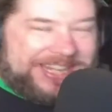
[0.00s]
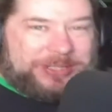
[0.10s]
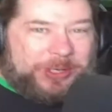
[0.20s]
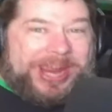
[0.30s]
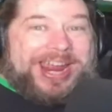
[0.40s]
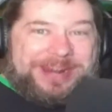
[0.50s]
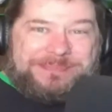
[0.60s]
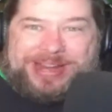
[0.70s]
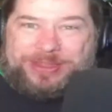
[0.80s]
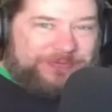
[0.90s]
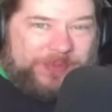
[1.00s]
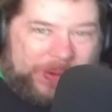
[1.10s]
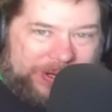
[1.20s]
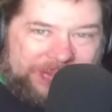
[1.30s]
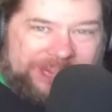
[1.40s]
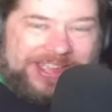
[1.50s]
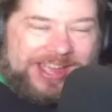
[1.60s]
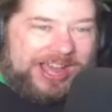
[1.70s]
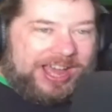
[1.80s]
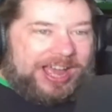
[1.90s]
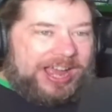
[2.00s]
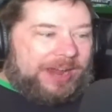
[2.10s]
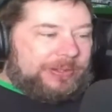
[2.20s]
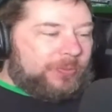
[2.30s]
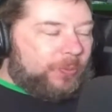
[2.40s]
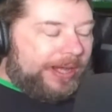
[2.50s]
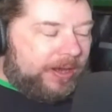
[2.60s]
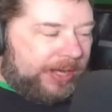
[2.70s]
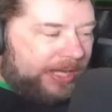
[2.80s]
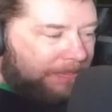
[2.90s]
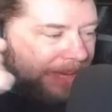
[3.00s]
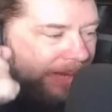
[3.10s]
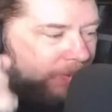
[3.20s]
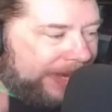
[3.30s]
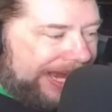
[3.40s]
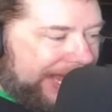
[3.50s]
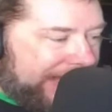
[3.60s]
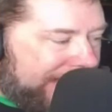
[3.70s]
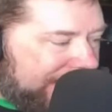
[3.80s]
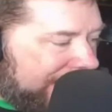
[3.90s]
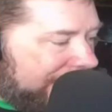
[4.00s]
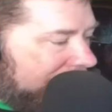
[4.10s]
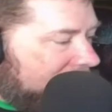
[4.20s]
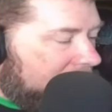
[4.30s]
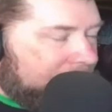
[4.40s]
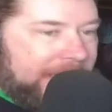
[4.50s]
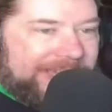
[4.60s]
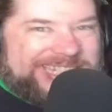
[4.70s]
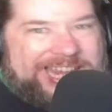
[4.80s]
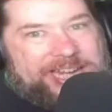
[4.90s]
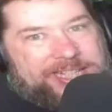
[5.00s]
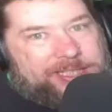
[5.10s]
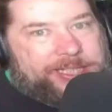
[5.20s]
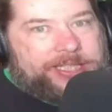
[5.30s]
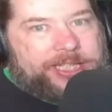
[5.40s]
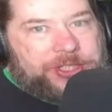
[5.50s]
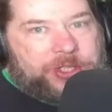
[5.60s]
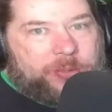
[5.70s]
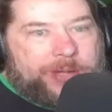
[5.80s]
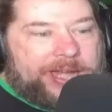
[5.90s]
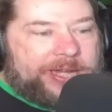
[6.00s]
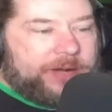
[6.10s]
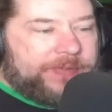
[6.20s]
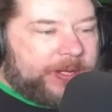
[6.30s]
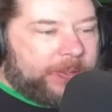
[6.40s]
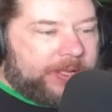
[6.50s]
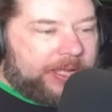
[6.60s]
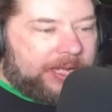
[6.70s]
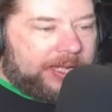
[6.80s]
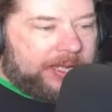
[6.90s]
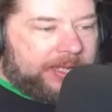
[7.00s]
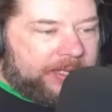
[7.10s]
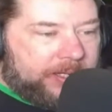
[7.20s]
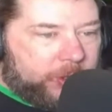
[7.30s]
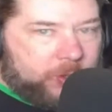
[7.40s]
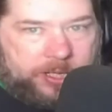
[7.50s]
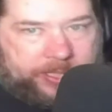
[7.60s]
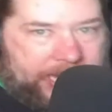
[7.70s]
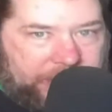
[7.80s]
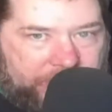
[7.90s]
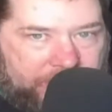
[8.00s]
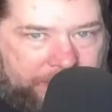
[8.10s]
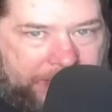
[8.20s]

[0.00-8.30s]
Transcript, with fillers: yesterday on May the 4th, uh, I was wearing my red uh, Mos Eisley t shirt when I interviewed Drunk Nature